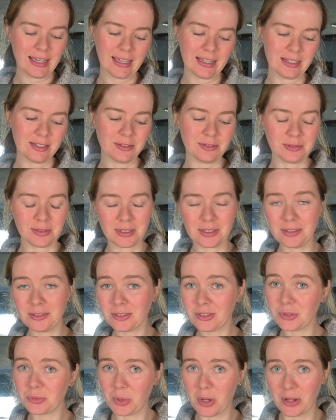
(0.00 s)
and one of
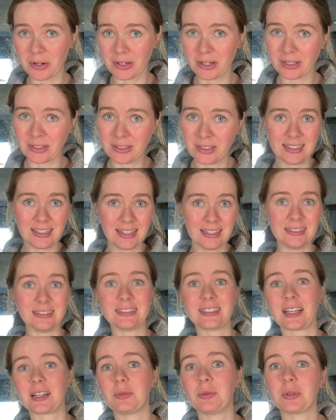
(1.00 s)
those is water, and
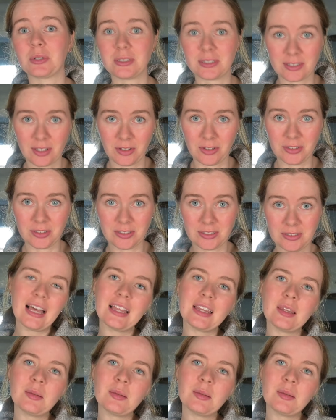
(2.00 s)
the second one is salt.